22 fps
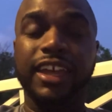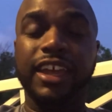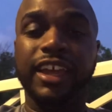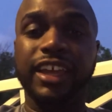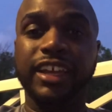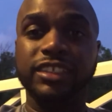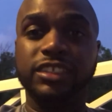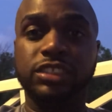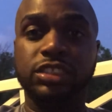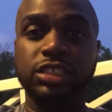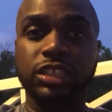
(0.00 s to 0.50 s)

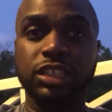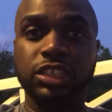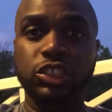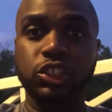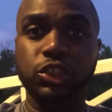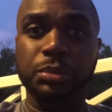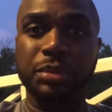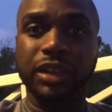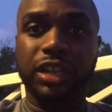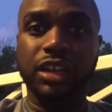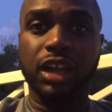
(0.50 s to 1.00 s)
until
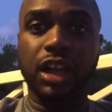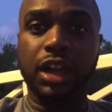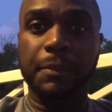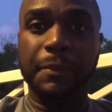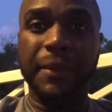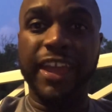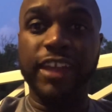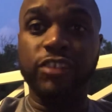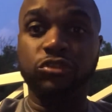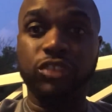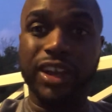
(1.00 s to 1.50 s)
you become
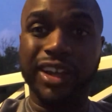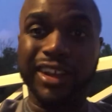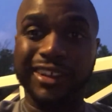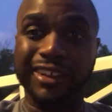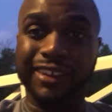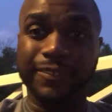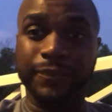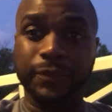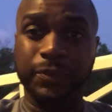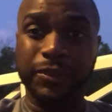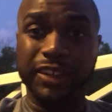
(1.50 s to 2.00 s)
a
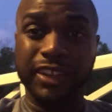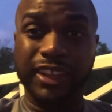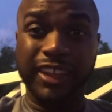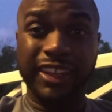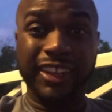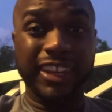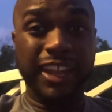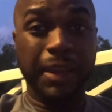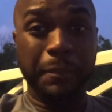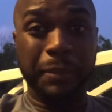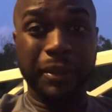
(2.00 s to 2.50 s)
regular.
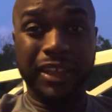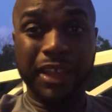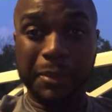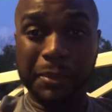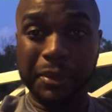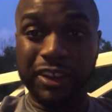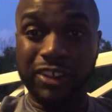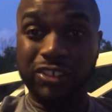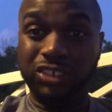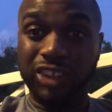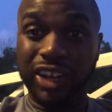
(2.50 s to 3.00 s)
Now,
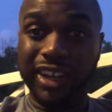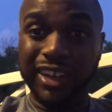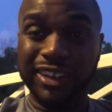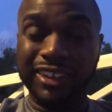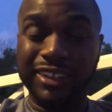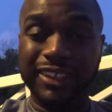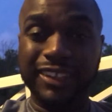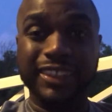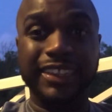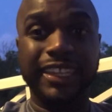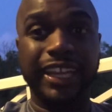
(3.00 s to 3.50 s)
becoming a
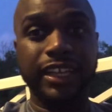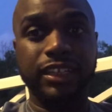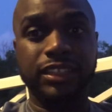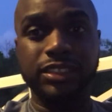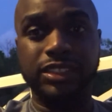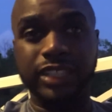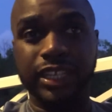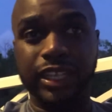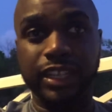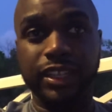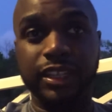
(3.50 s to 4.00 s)
regular,
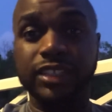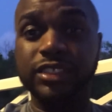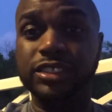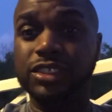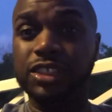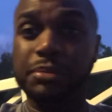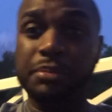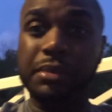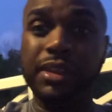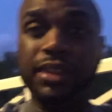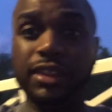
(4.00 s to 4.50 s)
it
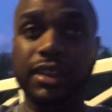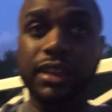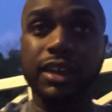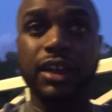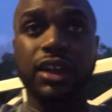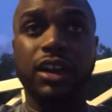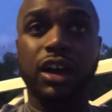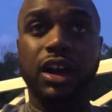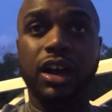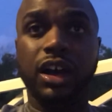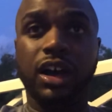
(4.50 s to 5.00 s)
took me
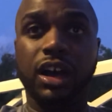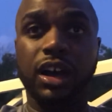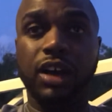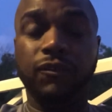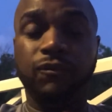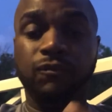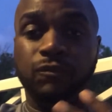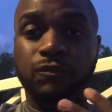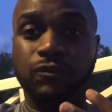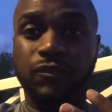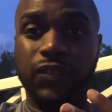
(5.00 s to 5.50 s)

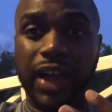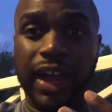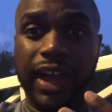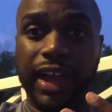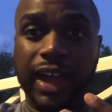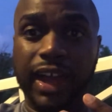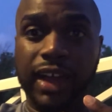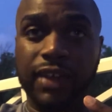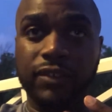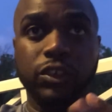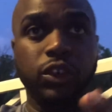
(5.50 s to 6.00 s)

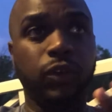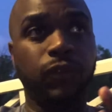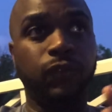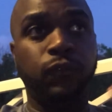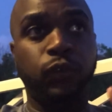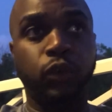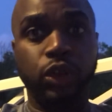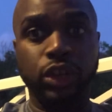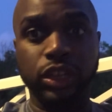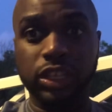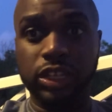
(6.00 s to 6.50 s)

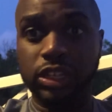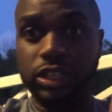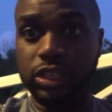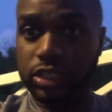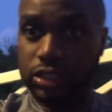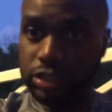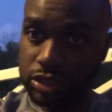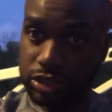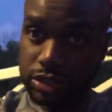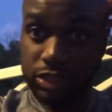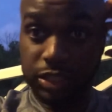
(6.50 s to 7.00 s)
4
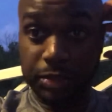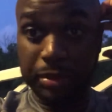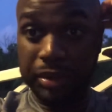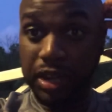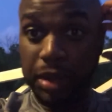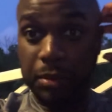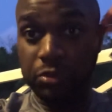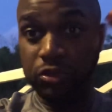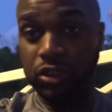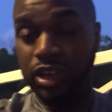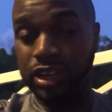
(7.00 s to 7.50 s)
years to
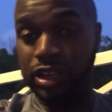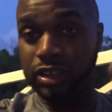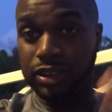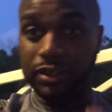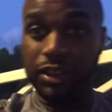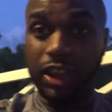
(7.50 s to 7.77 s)
become regular,